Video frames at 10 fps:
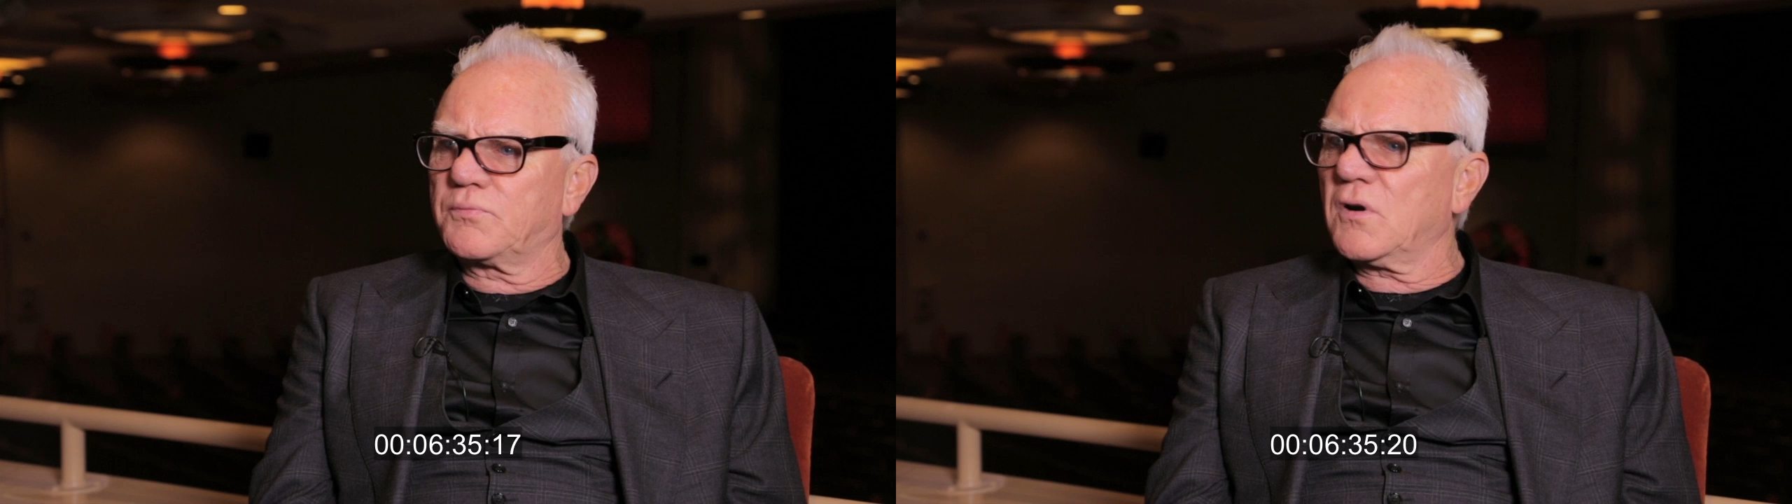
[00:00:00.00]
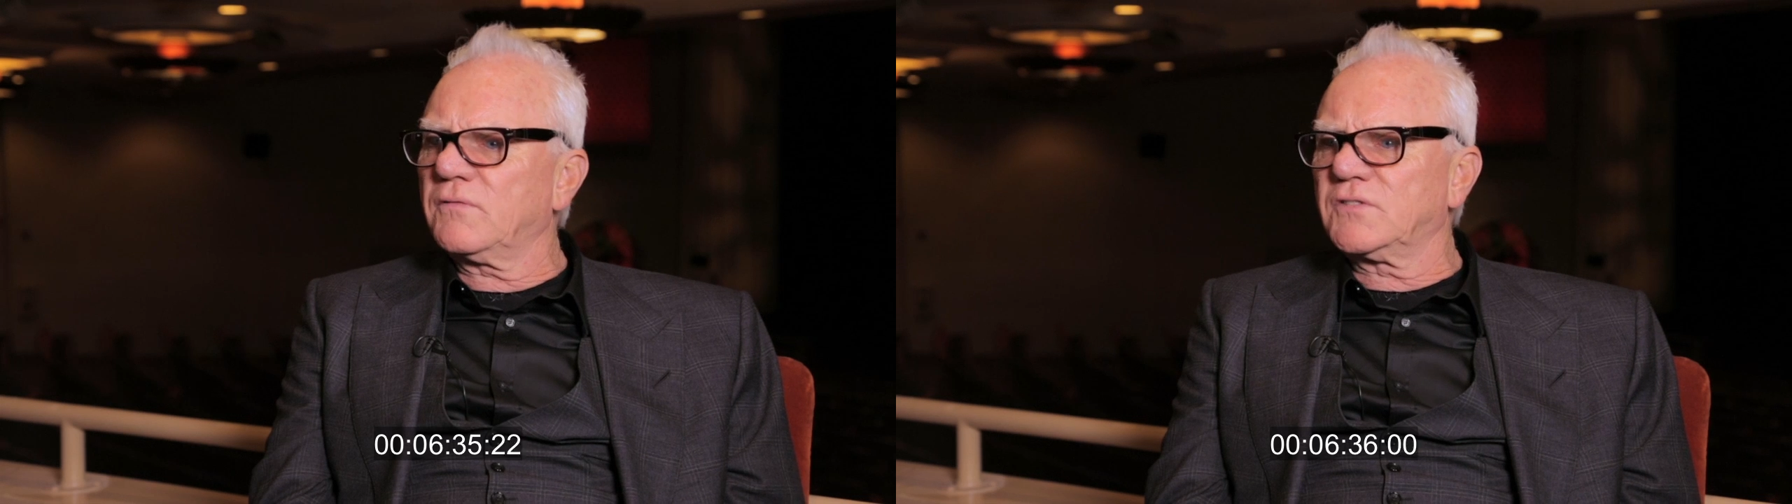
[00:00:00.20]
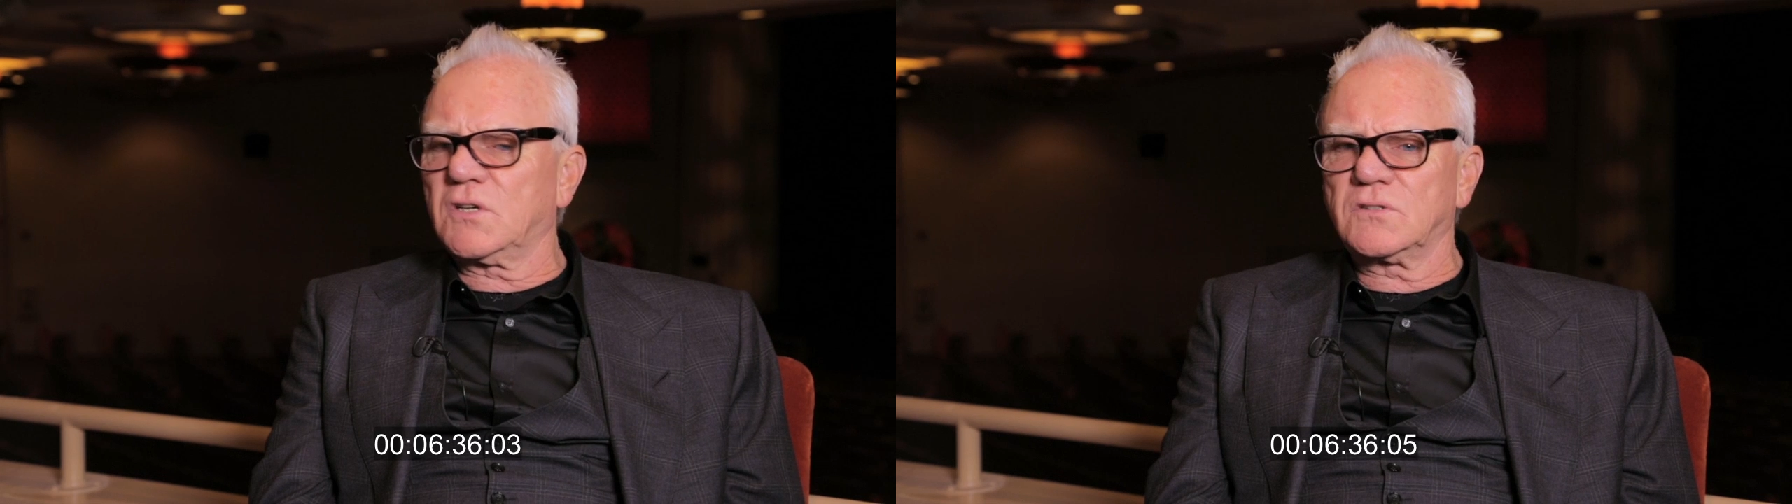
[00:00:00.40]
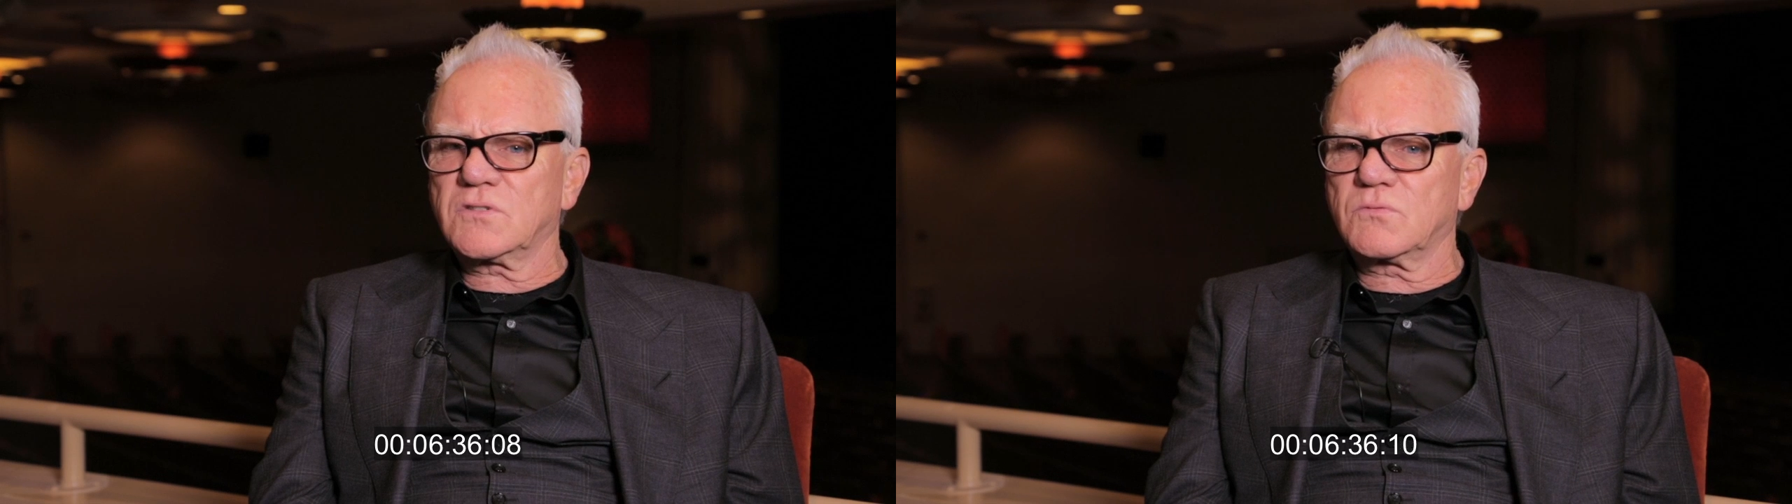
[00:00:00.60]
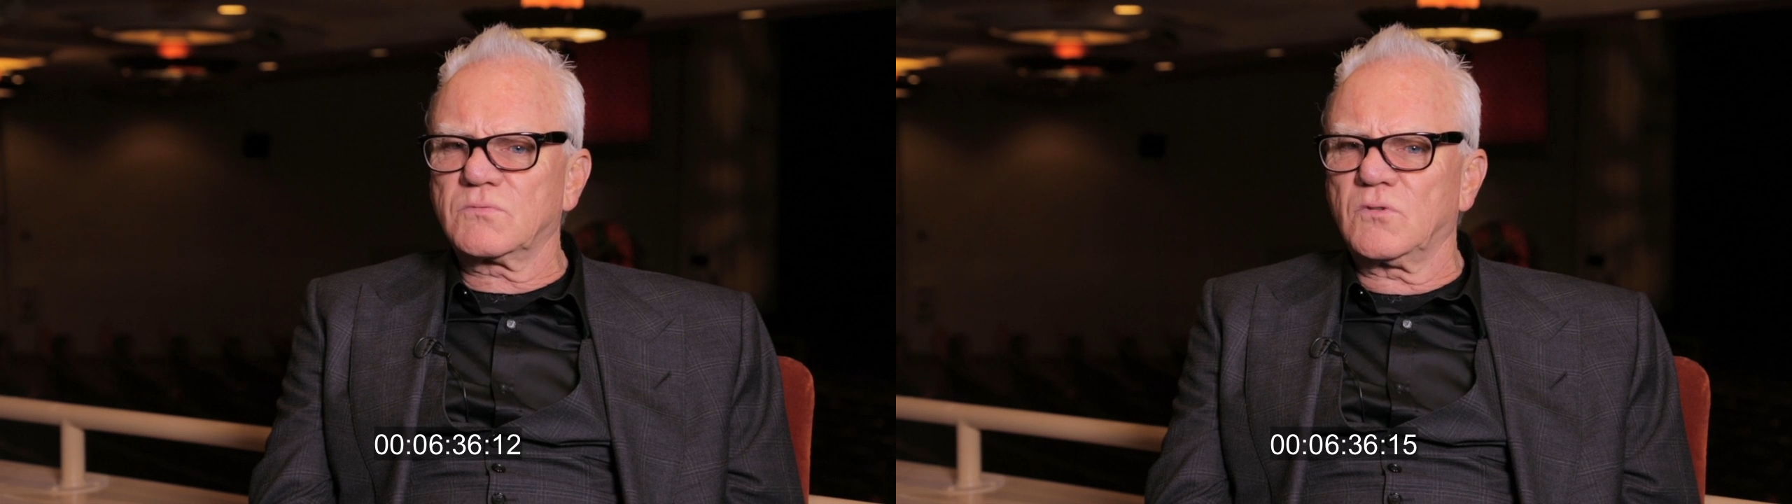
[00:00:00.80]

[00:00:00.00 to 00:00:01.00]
Providence,